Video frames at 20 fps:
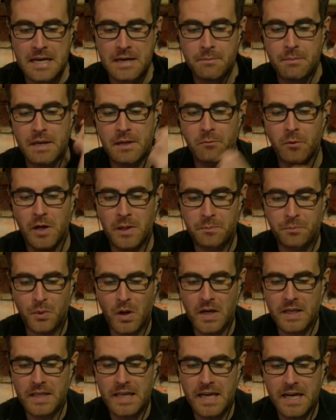Meanwhile,
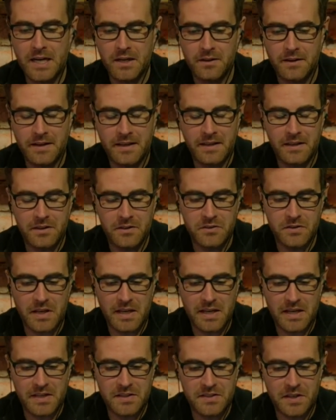Brian Kerr is
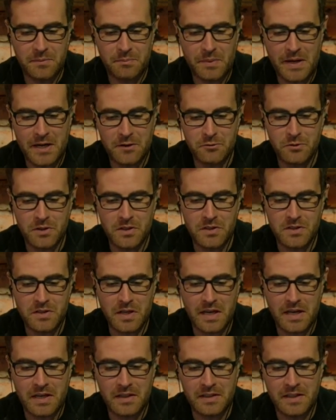a St. Patrick's
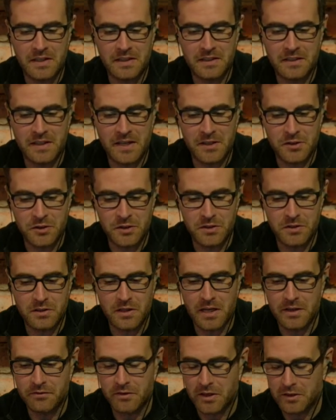athletic legend,
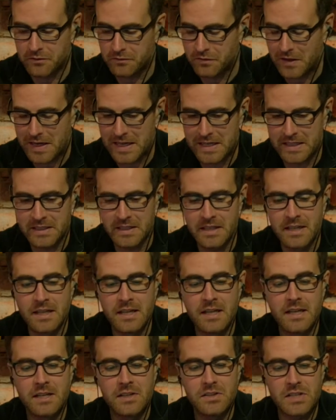lifelong fan.
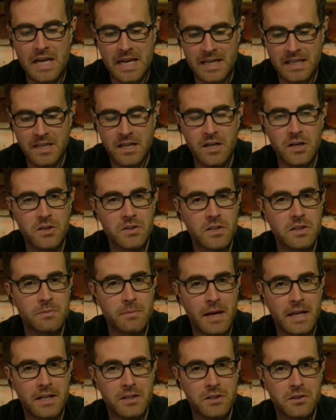10 years as
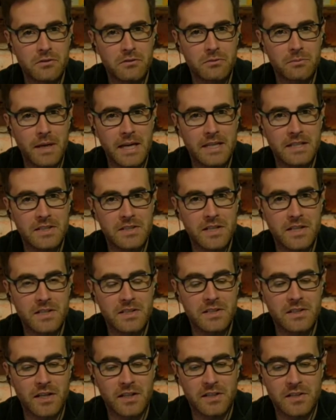manager from
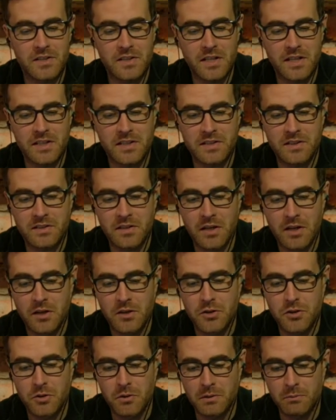86 to 96,
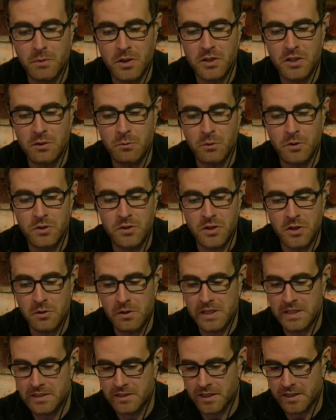during which he won two
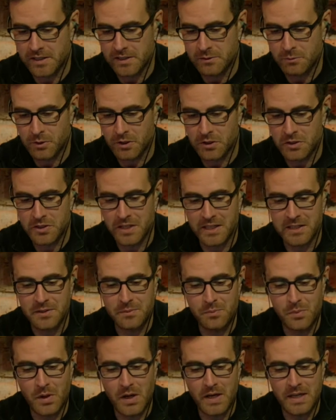league titles. We're going to chat to
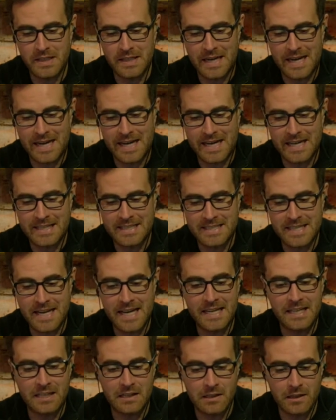Brian at
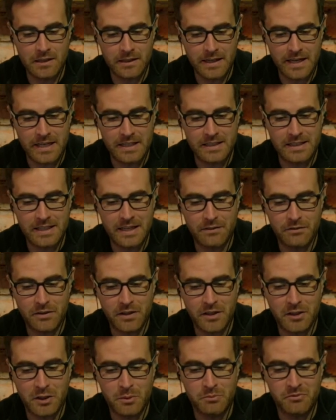8 o'clock ahead of the
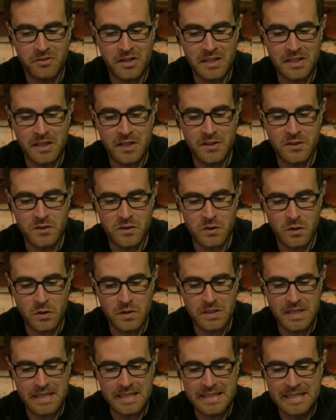FAI Cup final on
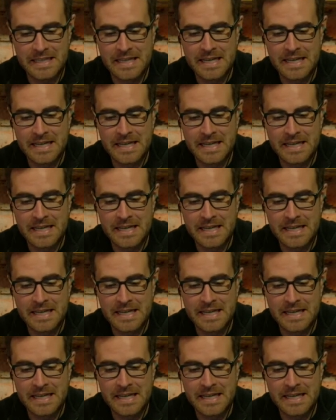Sunday.